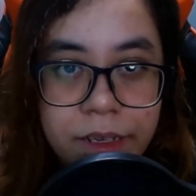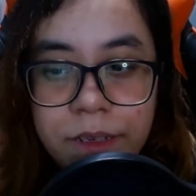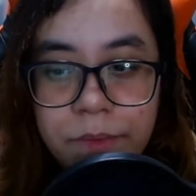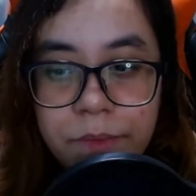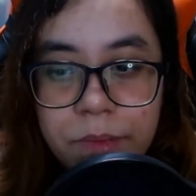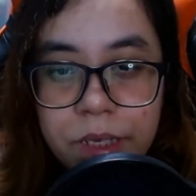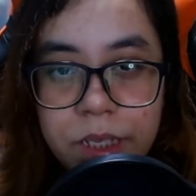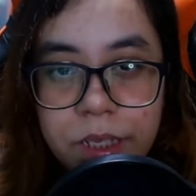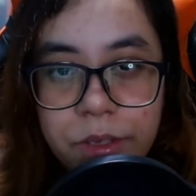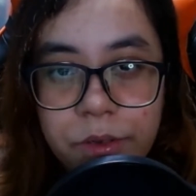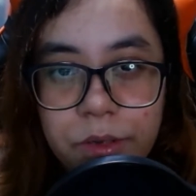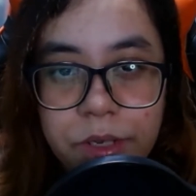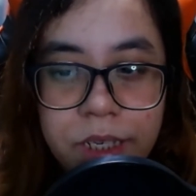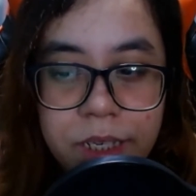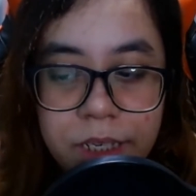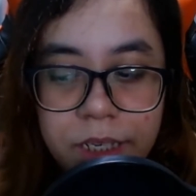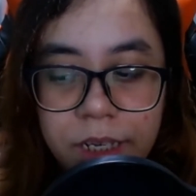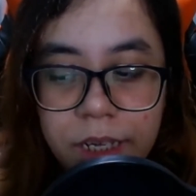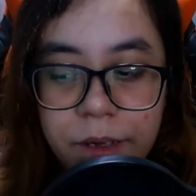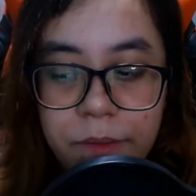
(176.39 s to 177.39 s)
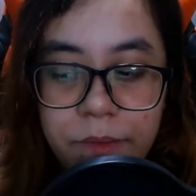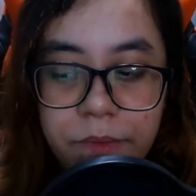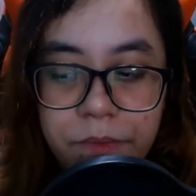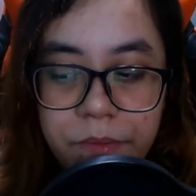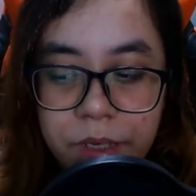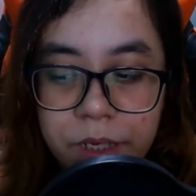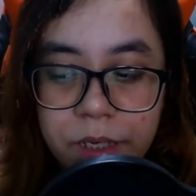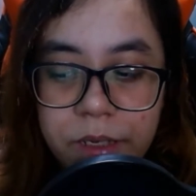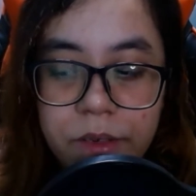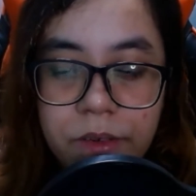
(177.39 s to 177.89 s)
Mitsuhide
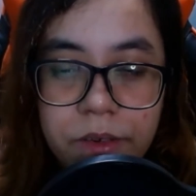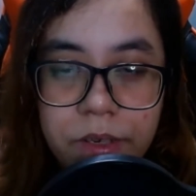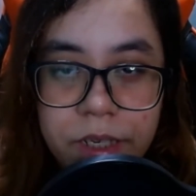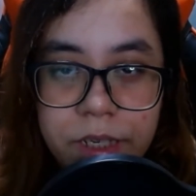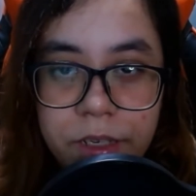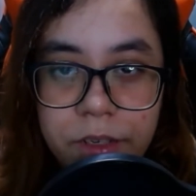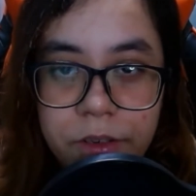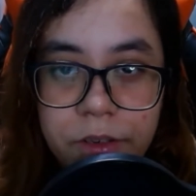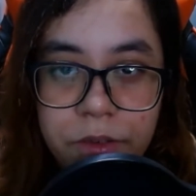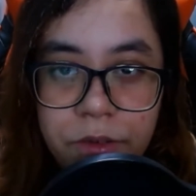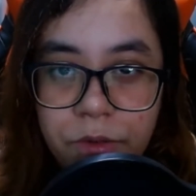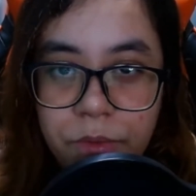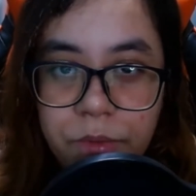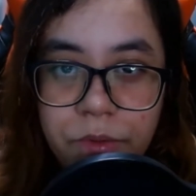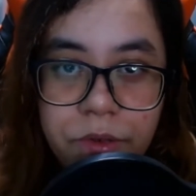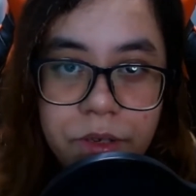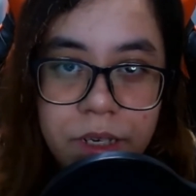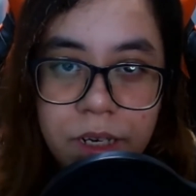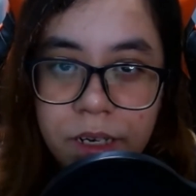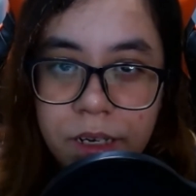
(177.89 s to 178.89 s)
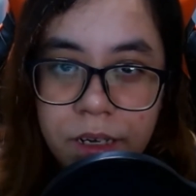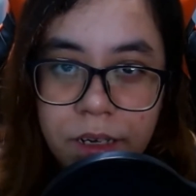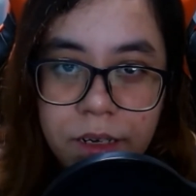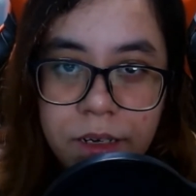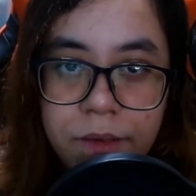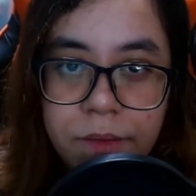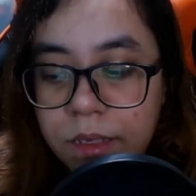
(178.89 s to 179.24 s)
betrayed Nobunaga.